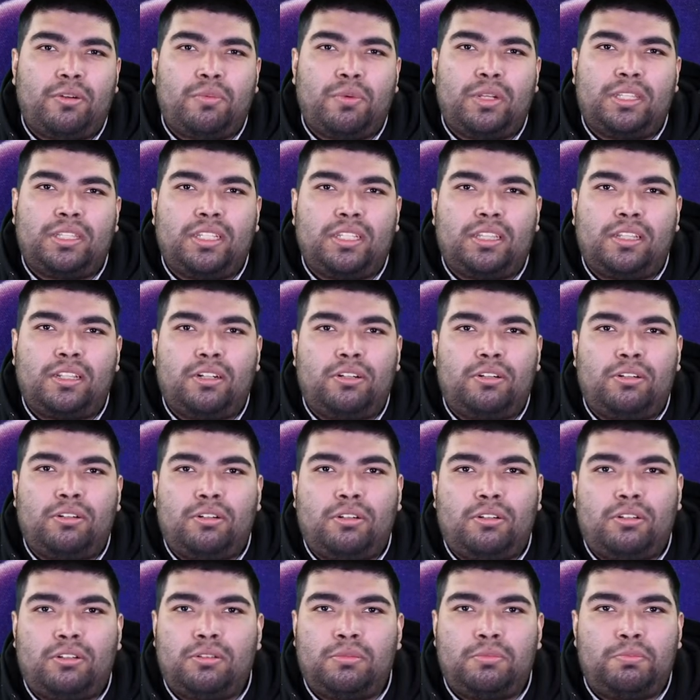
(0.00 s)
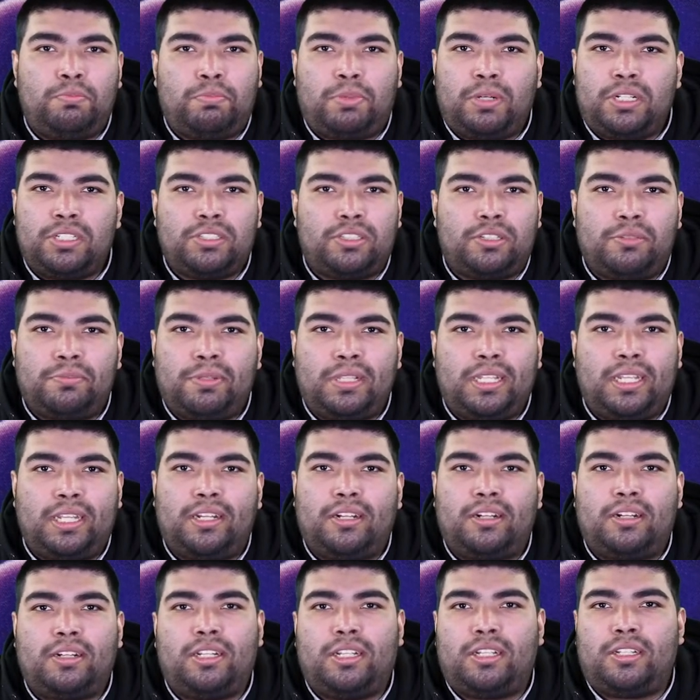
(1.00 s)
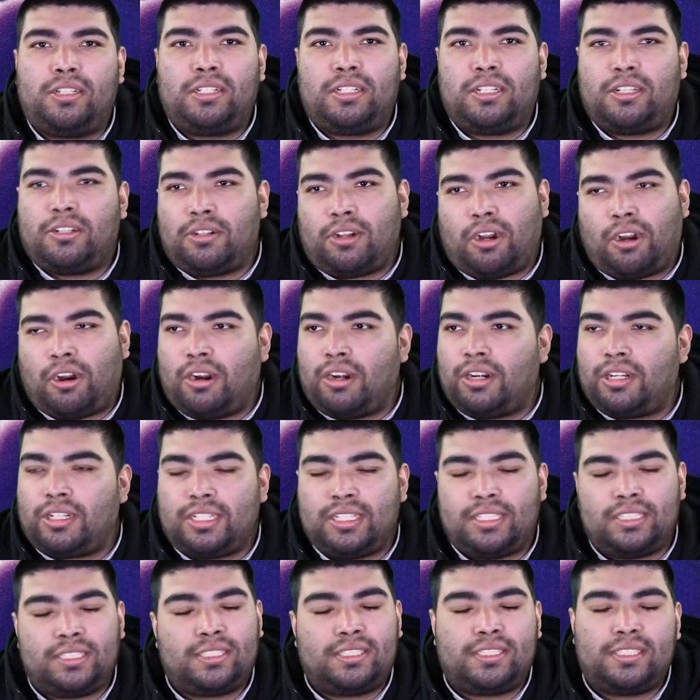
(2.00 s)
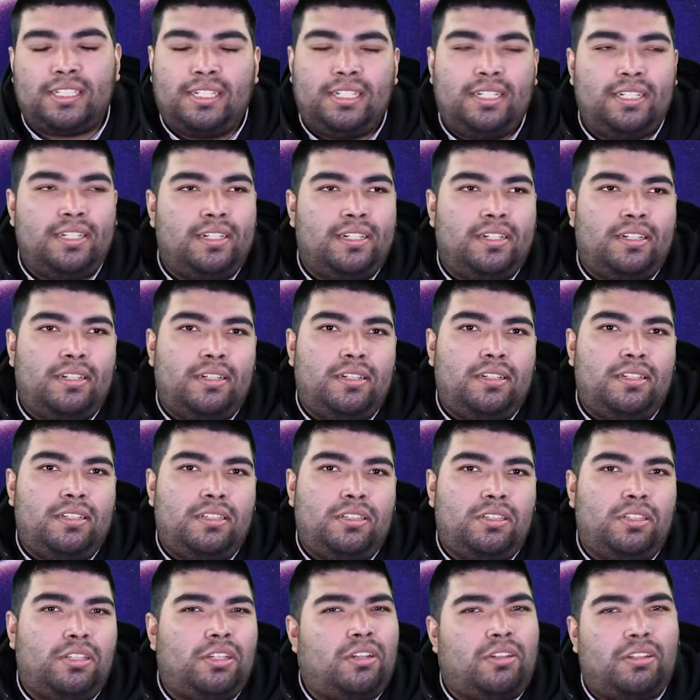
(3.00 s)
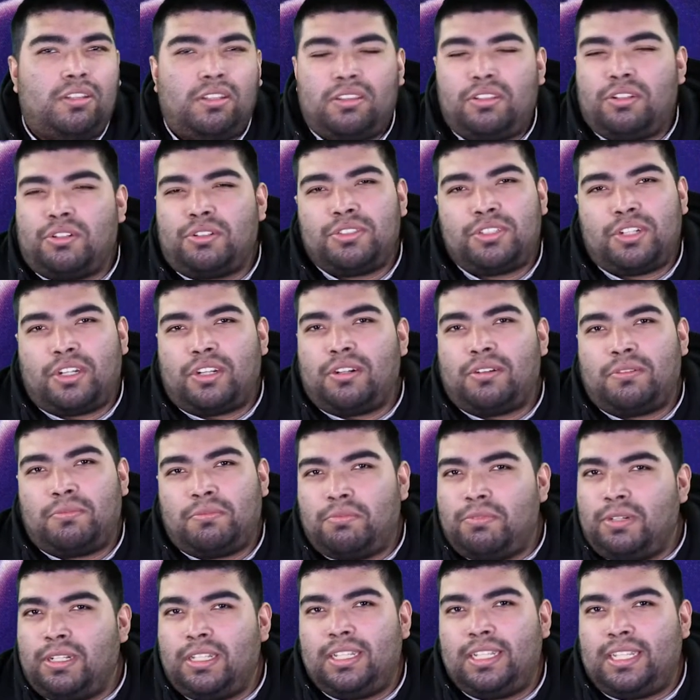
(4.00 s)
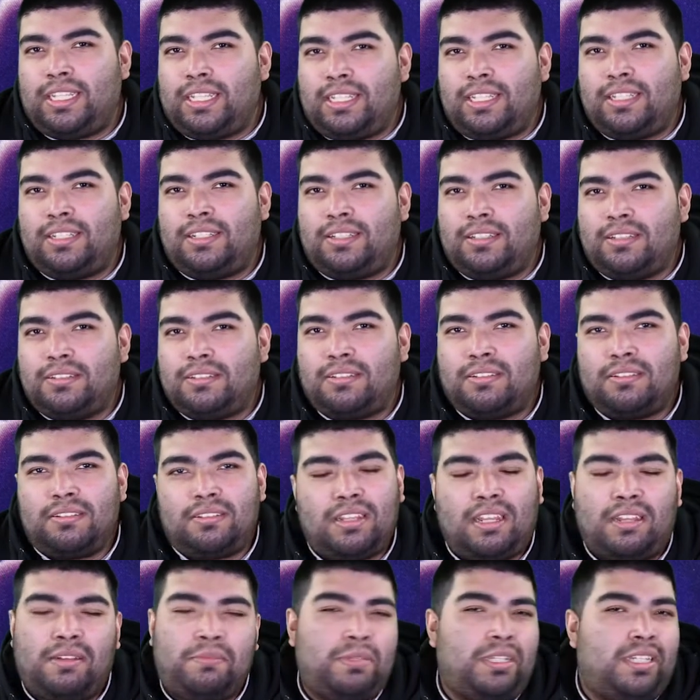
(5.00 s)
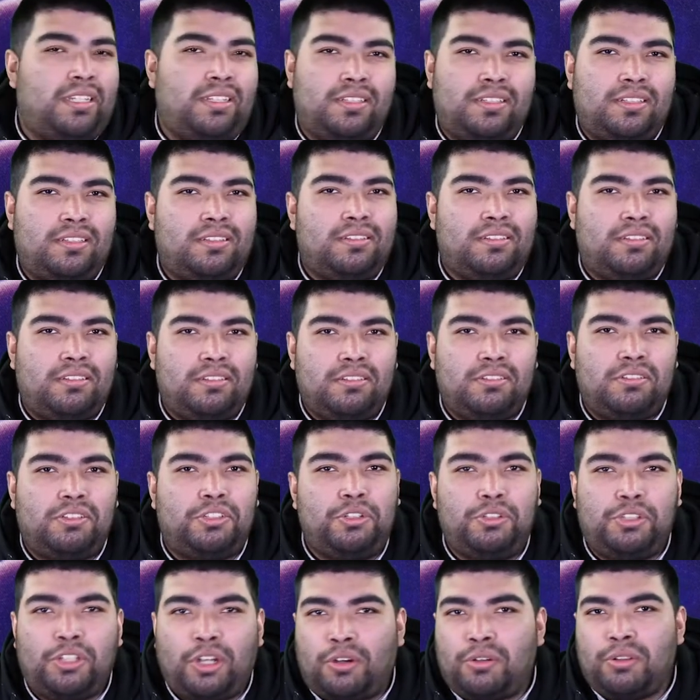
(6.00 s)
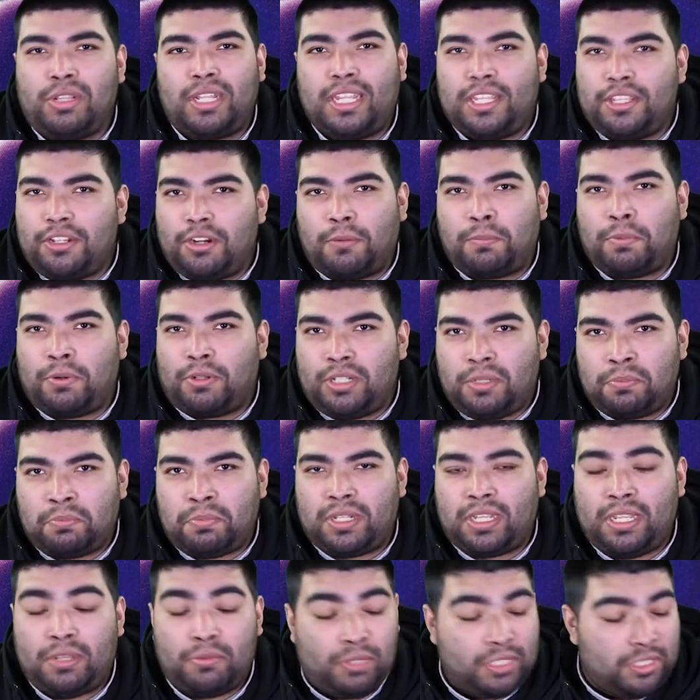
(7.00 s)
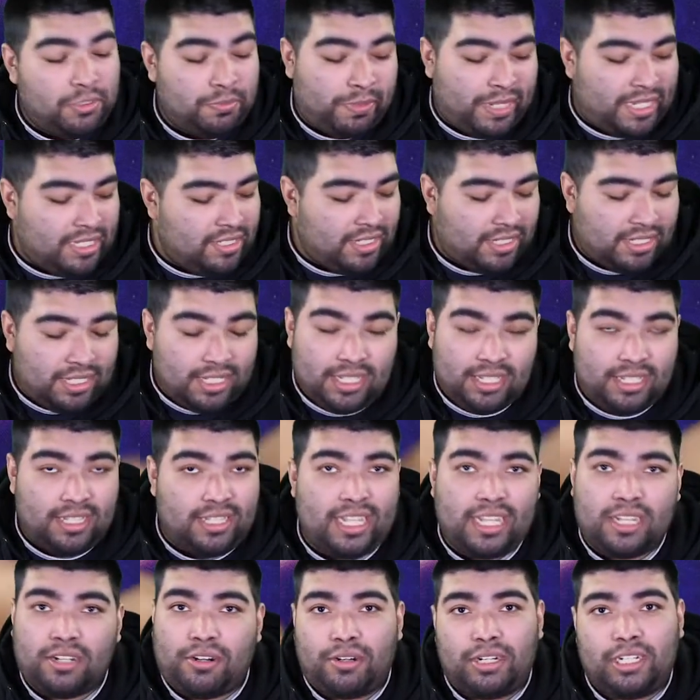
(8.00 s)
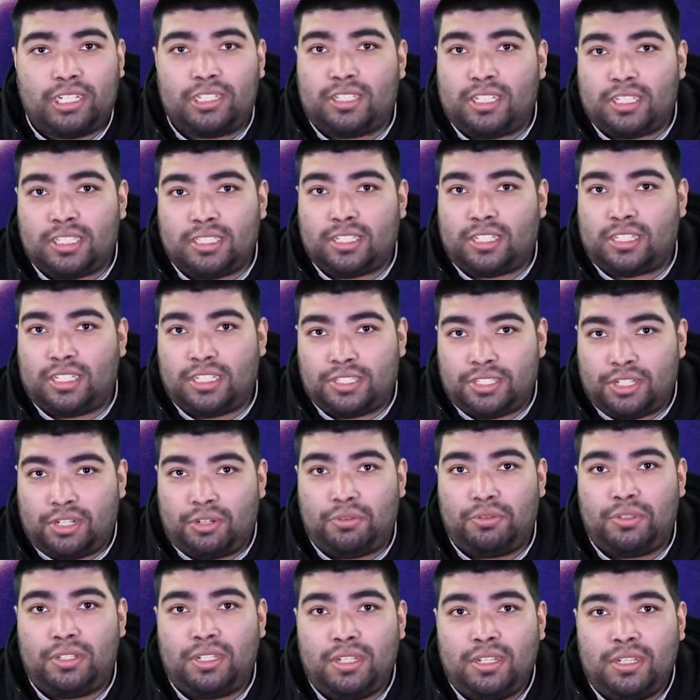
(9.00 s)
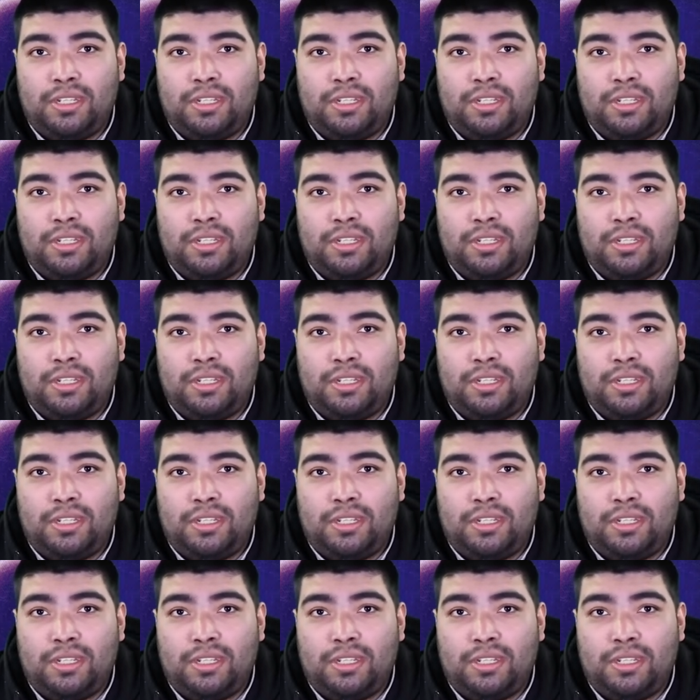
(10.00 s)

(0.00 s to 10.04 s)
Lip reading: with the little Buster Blader card because those are really, I mean, you don't let your opponent play, which basically the deck already does on its own.